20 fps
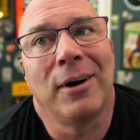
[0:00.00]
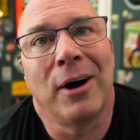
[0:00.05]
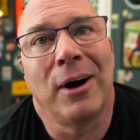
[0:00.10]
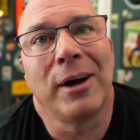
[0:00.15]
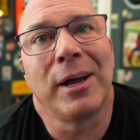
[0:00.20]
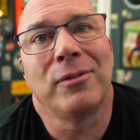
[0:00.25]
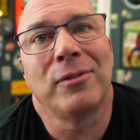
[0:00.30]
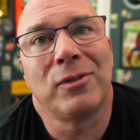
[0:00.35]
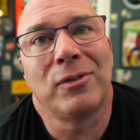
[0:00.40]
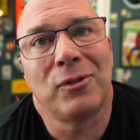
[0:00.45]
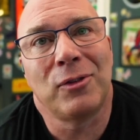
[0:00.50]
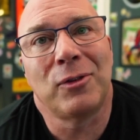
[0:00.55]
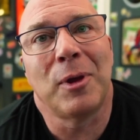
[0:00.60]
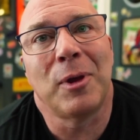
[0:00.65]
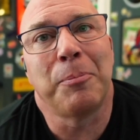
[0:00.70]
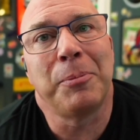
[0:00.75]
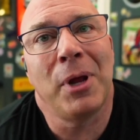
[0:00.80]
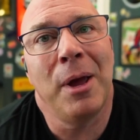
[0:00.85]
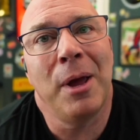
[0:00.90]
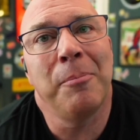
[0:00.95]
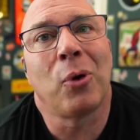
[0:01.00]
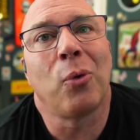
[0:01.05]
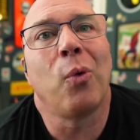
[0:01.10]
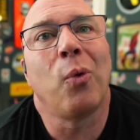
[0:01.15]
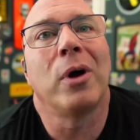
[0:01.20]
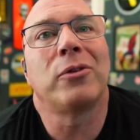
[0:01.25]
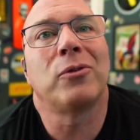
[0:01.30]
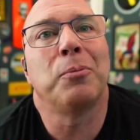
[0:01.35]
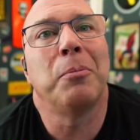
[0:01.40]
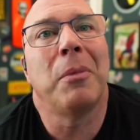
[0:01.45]
August, September,
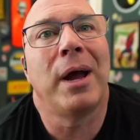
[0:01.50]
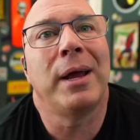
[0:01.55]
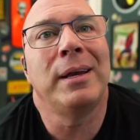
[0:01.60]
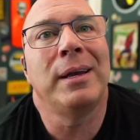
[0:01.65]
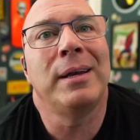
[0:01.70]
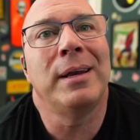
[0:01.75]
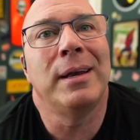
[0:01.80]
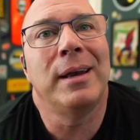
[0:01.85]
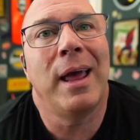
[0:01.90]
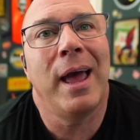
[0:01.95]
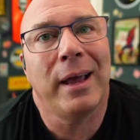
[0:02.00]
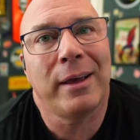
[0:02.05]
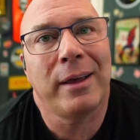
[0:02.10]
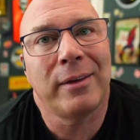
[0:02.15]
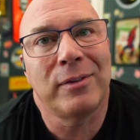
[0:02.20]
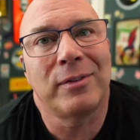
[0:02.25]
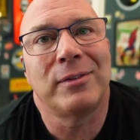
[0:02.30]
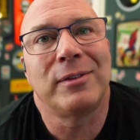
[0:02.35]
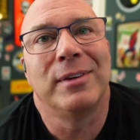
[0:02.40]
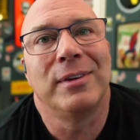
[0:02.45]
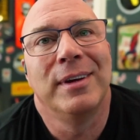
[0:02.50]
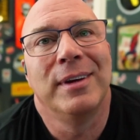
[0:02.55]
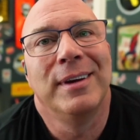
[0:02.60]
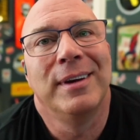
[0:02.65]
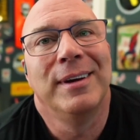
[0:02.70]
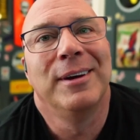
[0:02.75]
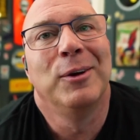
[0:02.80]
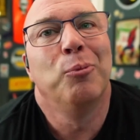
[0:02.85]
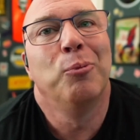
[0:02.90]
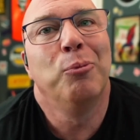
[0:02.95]
what's my next
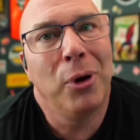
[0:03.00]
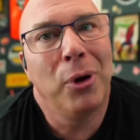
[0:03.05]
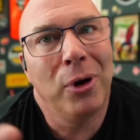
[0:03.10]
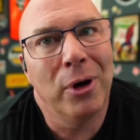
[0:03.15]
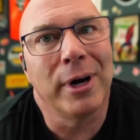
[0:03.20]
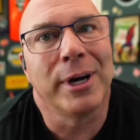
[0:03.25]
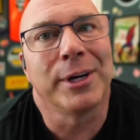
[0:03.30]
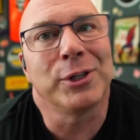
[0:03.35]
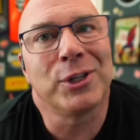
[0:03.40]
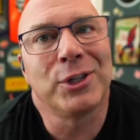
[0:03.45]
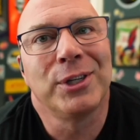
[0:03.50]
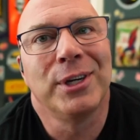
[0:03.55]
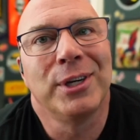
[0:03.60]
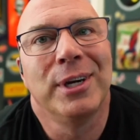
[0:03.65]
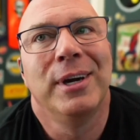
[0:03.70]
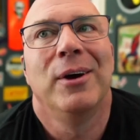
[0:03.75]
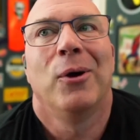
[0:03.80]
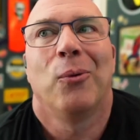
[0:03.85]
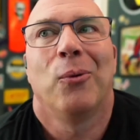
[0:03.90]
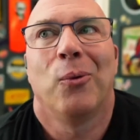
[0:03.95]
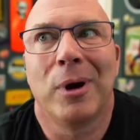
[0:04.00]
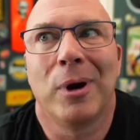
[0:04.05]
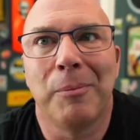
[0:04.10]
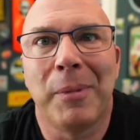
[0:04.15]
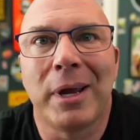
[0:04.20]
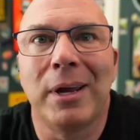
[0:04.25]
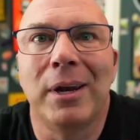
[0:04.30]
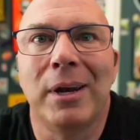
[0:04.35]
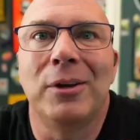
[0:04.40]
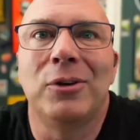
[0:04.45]
push? What
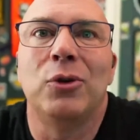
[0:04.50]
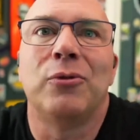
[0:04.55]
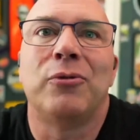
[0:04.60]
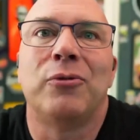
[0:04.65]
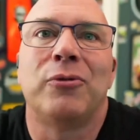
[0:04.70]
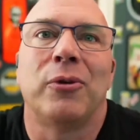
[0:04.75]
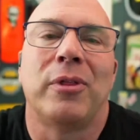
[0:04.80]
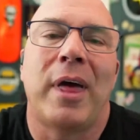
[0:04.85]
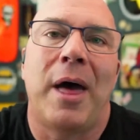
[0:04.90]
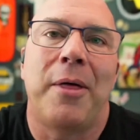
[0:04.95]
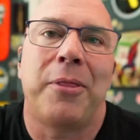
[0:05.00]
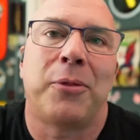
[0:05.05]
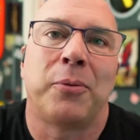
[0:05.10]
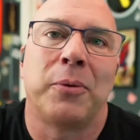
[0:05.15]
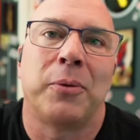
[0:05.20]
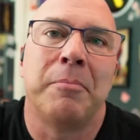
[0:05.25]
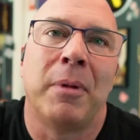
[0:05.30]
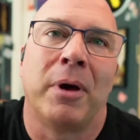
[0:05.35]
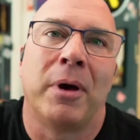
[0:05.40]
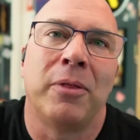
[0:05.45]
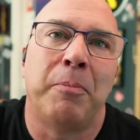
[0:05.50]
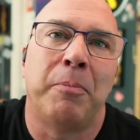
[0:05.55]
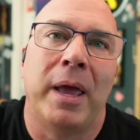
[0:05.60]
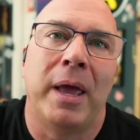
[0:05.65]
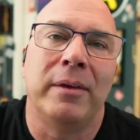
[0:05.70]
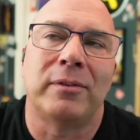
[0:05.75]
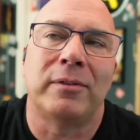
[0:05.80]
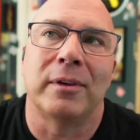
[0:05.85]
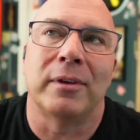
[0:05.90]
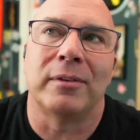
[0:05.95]
am I going to do for that 3-month
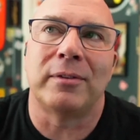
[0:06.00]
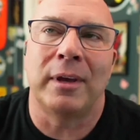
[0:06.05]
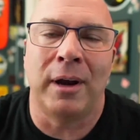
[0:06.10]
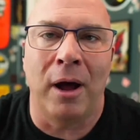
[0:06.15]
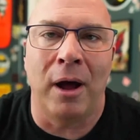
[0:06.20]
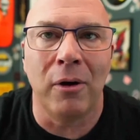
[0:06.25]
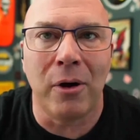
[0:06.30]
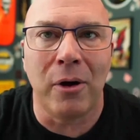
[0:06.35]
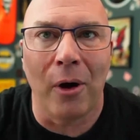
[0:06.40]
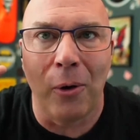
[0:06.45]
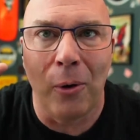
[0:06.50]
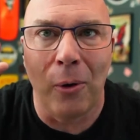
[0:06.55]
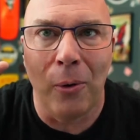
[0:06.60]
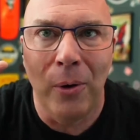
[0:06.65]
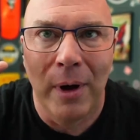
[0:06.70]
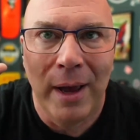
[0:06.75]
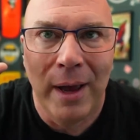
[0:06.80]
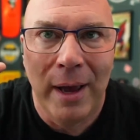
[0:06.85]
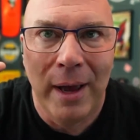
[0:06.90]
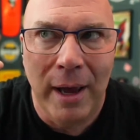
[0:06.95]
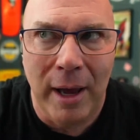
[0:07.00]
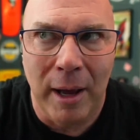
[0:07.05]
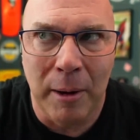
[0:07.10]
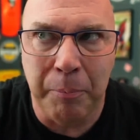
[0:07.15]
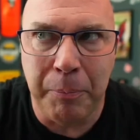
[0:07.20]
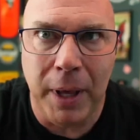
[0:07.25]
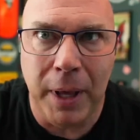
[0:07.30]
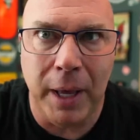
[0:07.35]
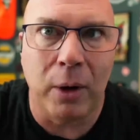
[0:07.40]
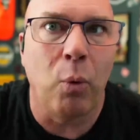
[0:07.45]
basis? And I'll go
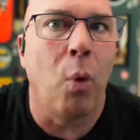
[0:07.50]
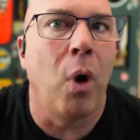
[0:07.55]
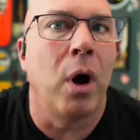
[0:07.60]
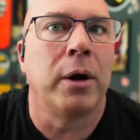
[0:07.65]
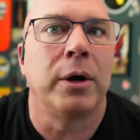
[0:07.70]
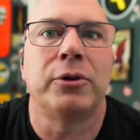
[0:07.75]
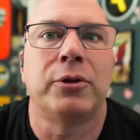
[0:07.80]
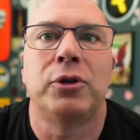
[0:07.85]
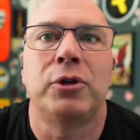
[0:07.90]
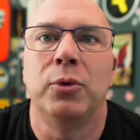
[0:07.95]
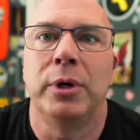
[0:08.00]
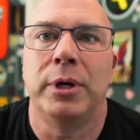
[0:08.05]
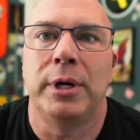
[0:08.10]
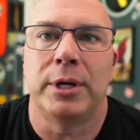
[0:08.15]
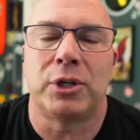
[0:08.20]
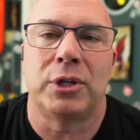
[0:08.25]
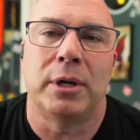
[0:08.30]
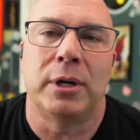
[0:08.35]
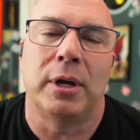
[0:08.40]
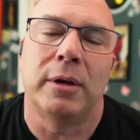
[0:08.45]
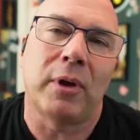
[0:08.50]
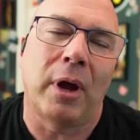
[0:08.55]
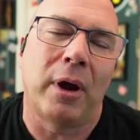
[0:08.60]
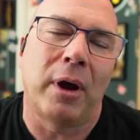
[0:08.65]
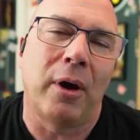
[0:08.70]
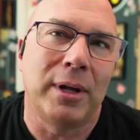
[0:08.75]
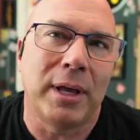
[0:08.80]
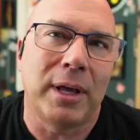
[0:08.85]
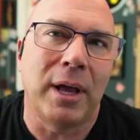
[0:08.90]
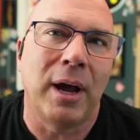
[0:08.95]
and pick 1 or 2 initiatives.
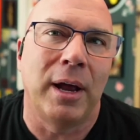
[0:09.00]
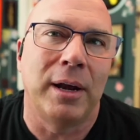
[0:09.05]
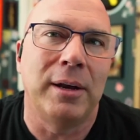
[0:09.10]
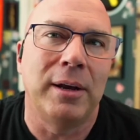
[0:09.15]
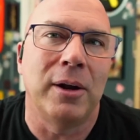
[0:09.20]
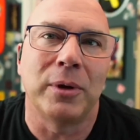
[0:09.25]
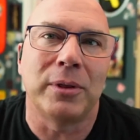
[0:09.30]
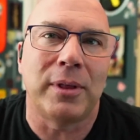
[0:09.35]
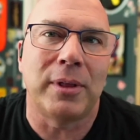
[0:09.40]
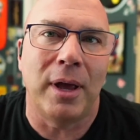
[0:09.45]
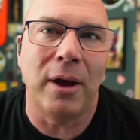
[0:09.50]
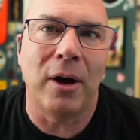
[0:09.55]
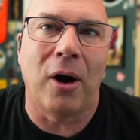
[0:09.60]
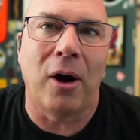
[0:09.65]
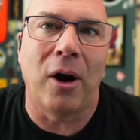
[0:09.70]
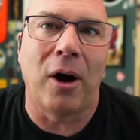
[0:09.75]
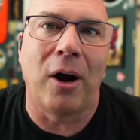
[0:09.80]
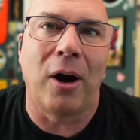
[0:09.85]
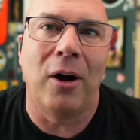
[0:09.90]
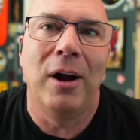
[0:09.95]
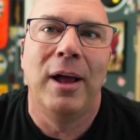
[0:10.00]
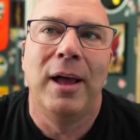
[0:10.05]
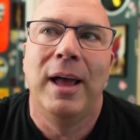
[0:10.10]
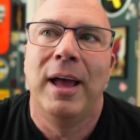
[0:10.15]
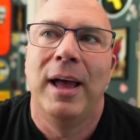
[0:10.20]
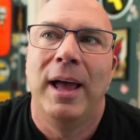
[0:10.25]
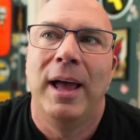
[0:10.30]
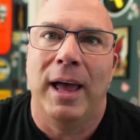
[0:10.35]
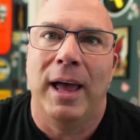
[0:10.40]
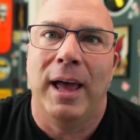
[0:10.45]
I already kind of know what they are.
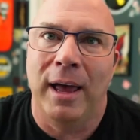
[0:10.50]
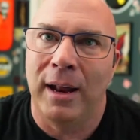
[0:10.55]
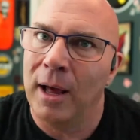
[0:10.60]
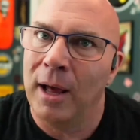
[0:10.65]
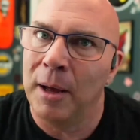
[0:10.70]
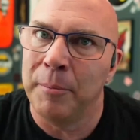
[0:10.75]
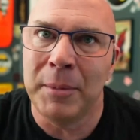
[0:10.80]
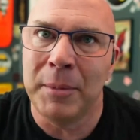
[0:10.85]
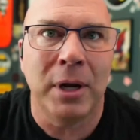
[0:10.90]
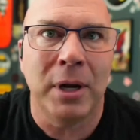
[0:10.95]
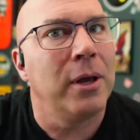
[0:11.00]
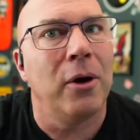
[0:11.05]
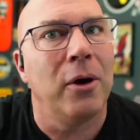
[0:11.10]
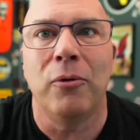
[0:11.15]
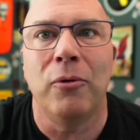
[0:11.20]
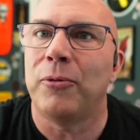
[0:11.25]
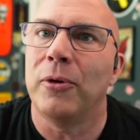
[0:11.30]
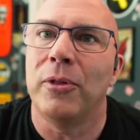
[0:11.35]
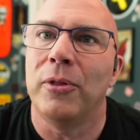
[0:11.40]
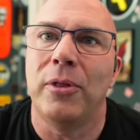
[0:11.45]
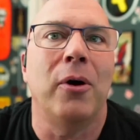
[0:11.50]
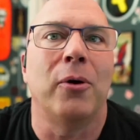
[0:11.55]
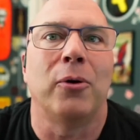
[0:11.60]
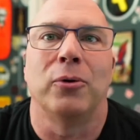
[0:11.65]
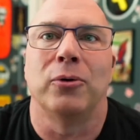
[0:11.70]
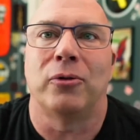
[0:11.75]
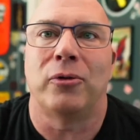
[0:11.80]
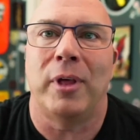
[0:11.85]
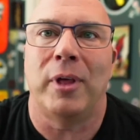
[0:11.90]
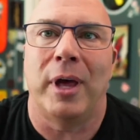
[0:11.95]
And I'm going to go for
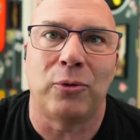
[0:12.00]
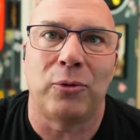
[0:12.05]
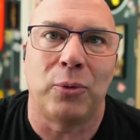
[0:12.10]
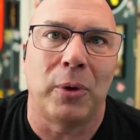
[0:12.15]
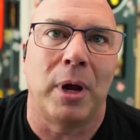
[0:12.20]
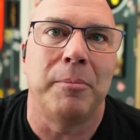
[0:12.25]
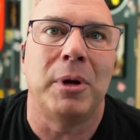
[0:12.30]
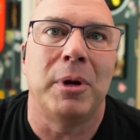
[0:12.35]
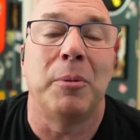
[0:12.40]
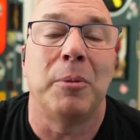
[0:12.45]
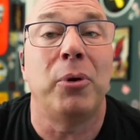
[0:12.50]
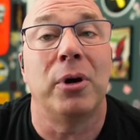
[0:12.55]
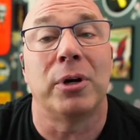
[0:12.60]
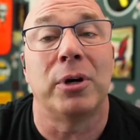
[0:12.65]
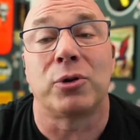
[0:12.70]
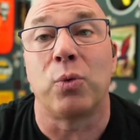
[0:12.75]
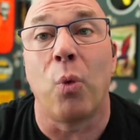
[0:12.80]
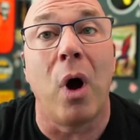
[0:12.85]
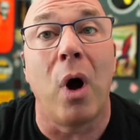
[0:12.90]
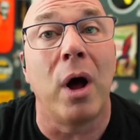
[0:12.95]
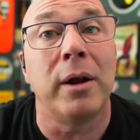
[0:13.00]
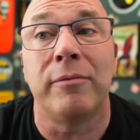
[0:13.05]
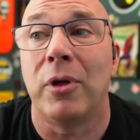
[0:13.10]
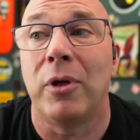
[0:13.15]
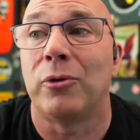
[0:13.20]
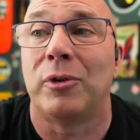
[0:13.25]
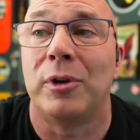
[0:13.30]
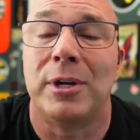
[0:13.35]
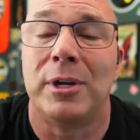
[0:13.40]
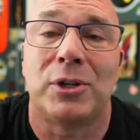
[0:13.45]
those. That's what I'm going to push. One of
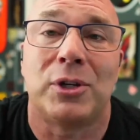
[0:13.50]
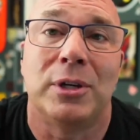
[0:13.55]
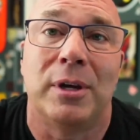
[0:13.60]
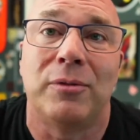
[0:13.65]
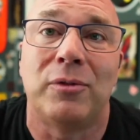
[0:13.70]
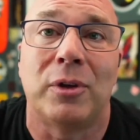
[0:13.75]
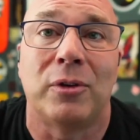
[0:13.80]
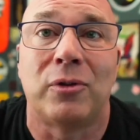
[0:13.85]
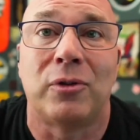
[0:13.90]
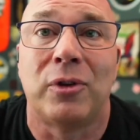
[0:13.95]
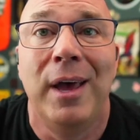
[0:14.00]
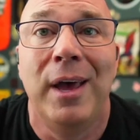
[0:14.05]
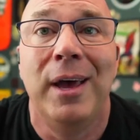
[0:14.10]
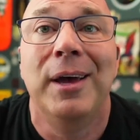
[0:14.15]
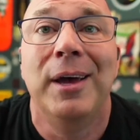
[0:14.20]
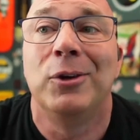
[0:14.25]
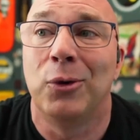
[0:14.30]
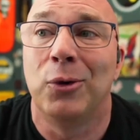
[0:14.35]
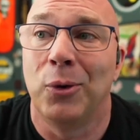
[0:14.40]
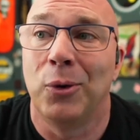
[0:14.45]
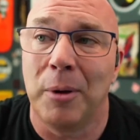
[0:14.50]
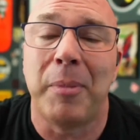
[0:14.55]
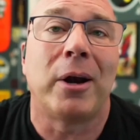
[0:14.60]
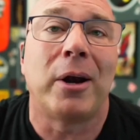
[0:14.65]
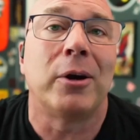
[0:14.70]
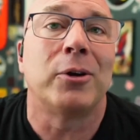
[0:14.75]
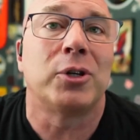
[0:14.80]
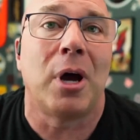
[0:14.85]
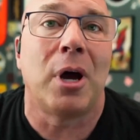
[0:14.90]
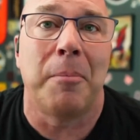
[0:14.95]
those initiatives is doing a
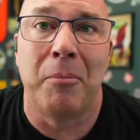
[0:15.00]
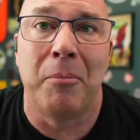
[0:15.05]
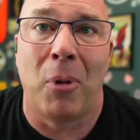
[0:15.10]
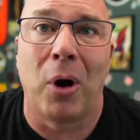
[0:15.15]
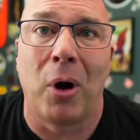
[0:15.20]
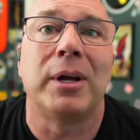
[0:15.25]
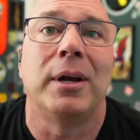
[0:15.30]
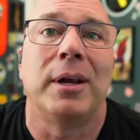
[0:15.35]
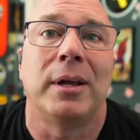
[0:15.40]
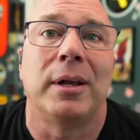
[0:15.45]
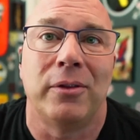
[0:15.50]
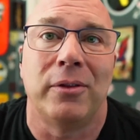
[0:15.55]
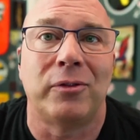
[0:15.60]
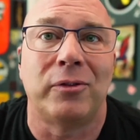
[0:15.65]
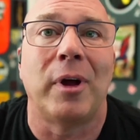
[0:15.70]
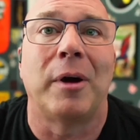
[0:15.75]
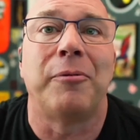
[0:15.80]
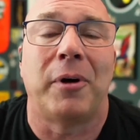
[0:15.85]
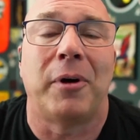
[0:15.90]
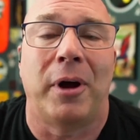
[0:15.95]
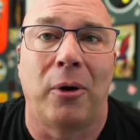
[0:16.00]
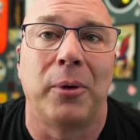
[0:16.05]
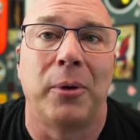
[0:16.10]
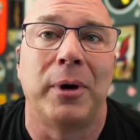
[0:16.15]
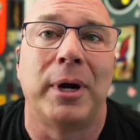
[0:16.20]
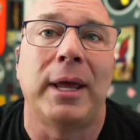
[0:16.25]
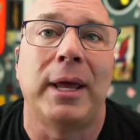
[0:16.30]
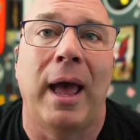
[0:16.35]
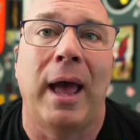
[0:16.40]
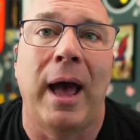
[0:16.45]
better job marketing the stuff I
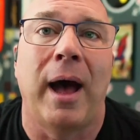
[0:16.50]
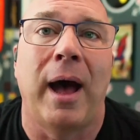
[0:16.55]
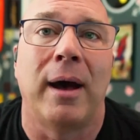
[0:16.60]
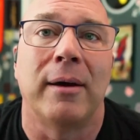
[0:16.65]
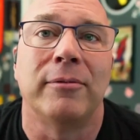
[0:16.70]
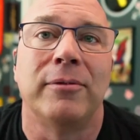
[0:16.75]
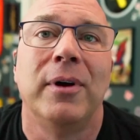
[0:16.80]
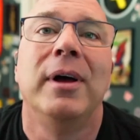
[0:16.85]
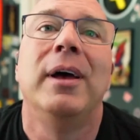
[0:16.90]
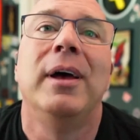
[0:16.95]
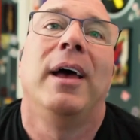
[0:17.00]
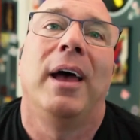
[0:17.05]
already have.